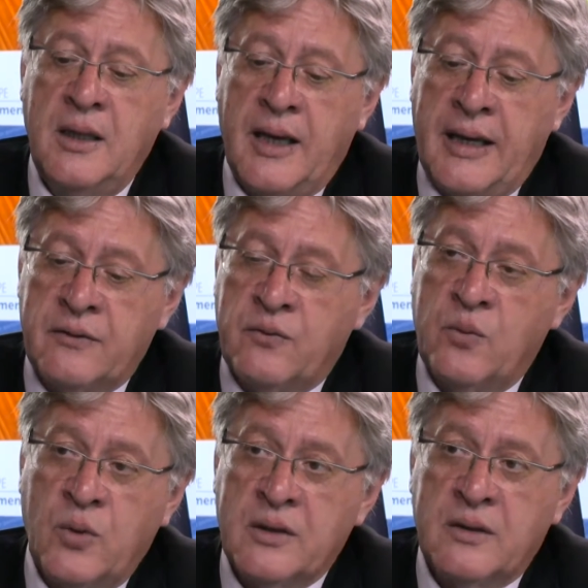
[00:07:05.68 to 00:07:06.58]
And we
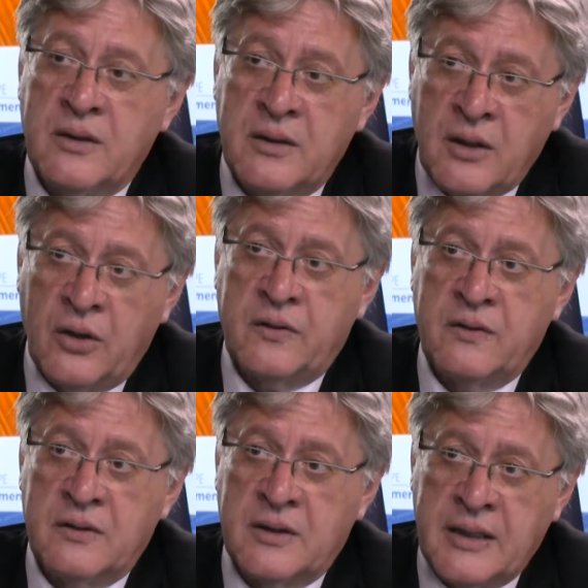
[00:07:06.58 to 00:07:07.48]
want not
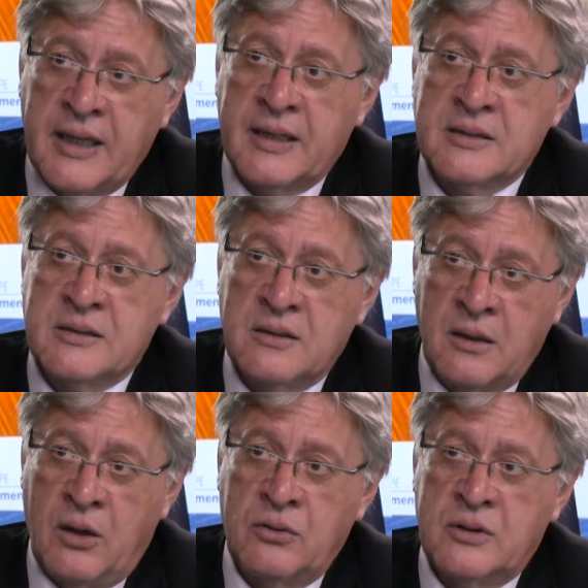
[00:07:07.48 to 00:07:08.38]
the next
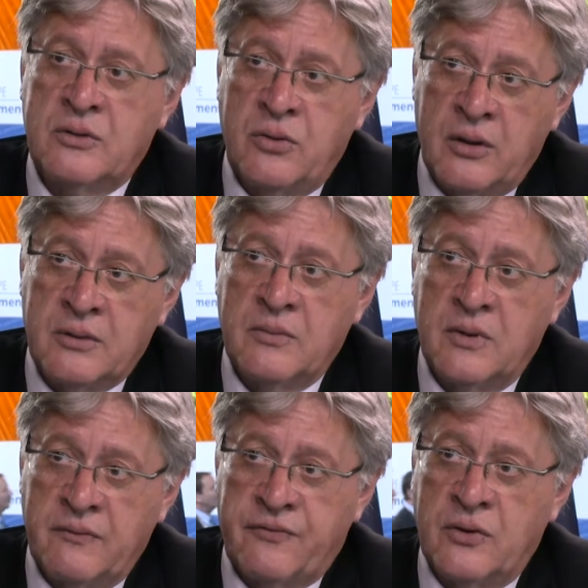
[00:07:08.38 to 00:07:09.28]
long-term
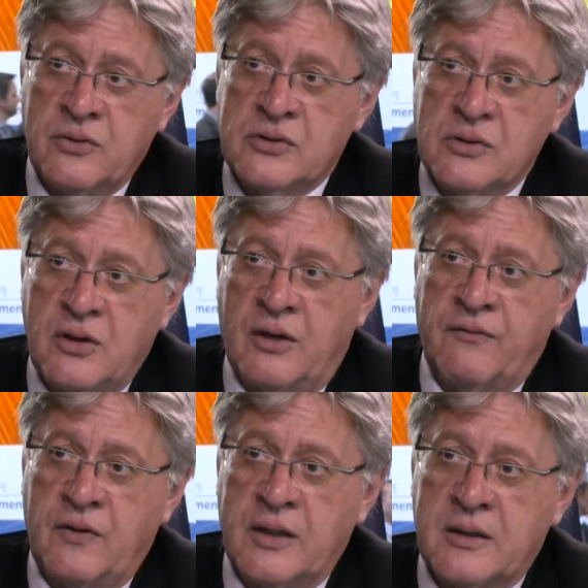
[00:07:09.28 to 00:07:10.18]
frozen
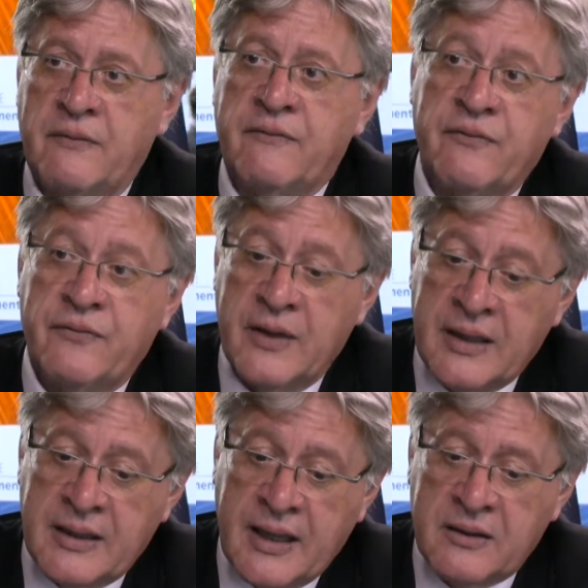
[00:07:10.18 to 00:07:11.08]
conflict. And
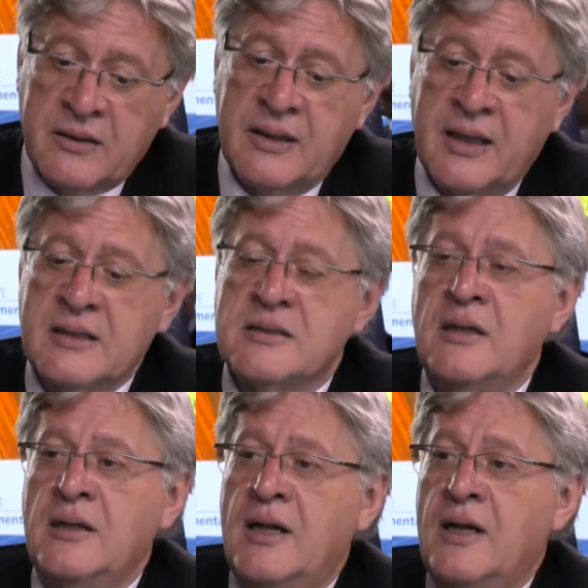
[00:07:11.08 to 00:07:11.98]
in that case,
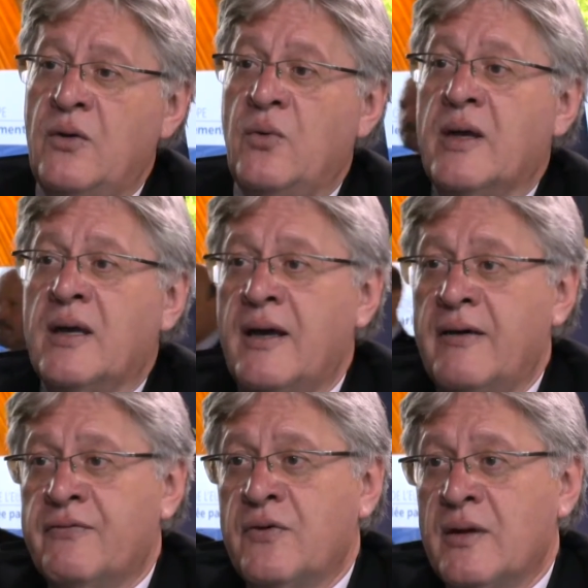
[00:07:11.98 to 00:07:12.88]

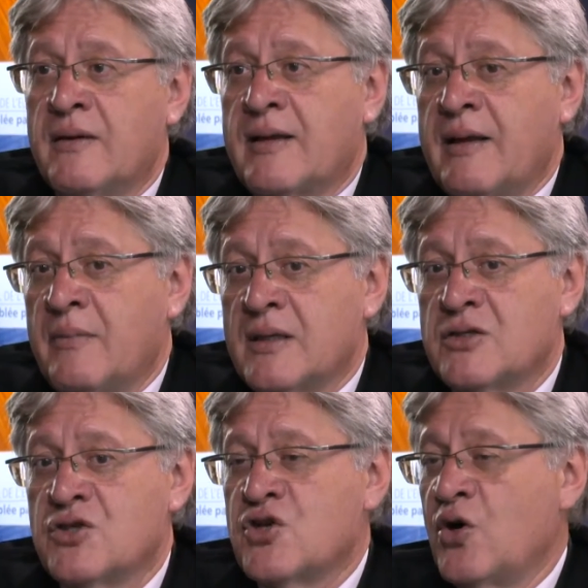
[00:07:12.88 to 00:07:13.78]
they
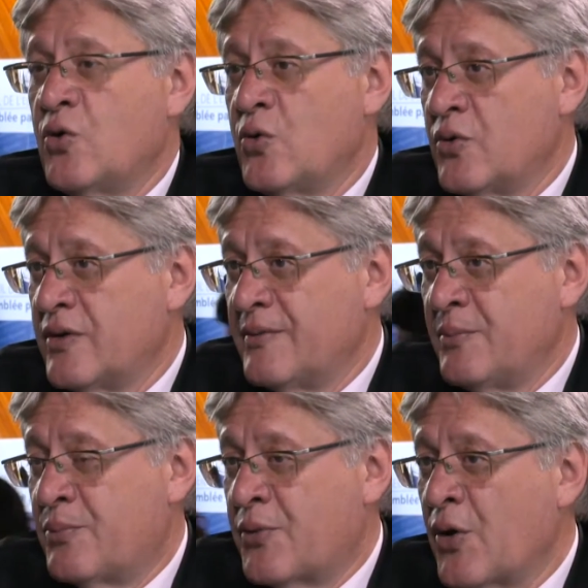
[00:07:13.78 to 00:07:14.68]
must show
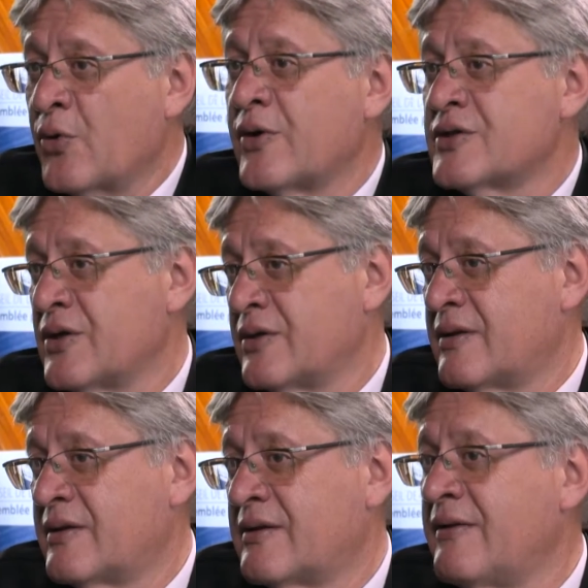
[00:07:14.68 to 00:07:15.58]
progress on
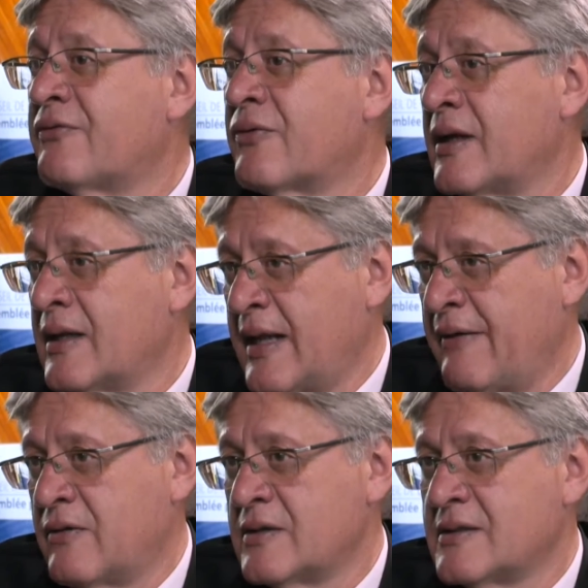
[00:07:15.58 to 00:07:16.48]
different
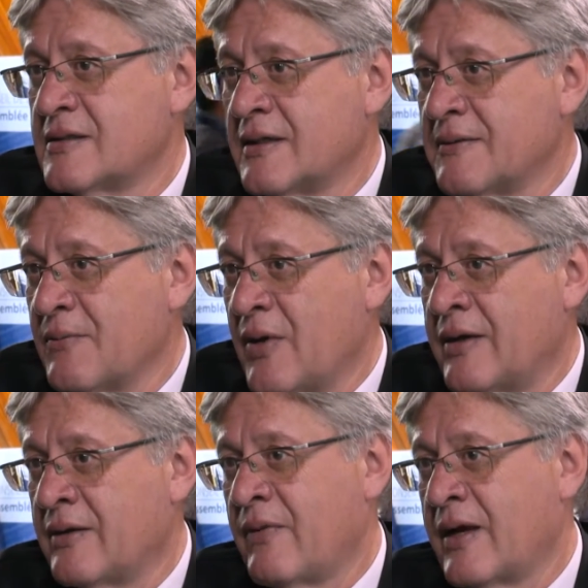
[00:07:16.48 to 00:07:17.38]
levels.
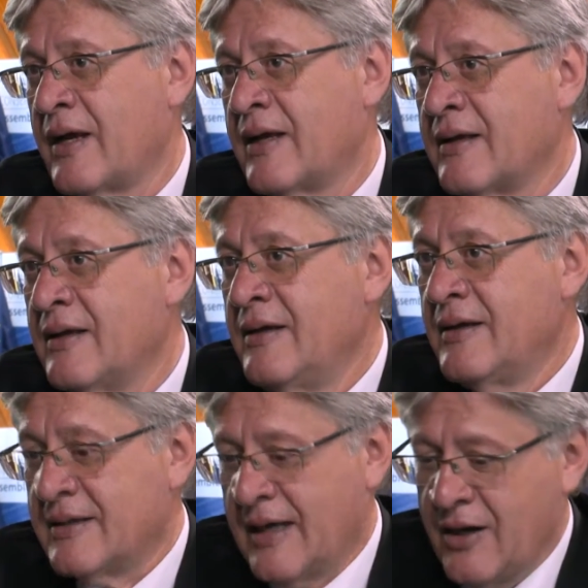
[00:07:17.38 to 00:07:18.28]
And when I
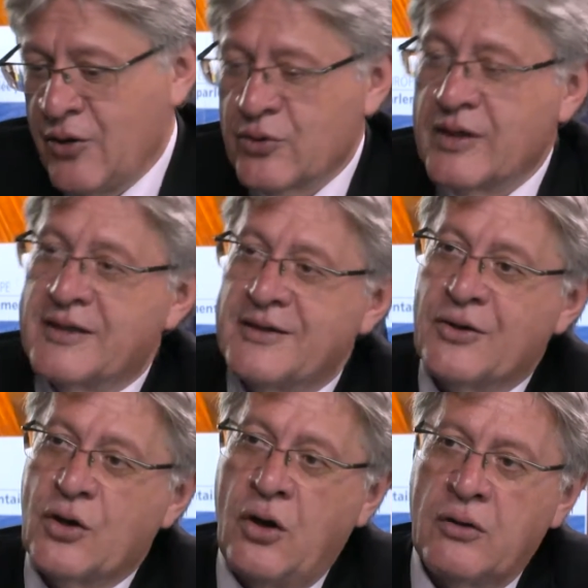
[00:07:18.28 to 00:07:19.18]
tell you that in
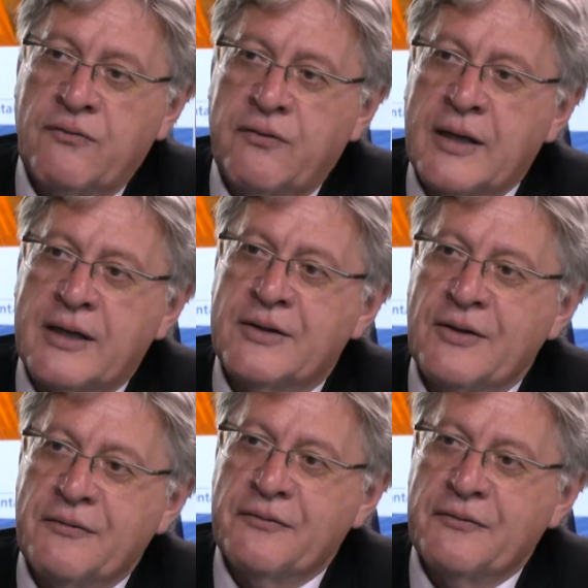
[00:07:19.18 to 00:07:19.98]
the conflict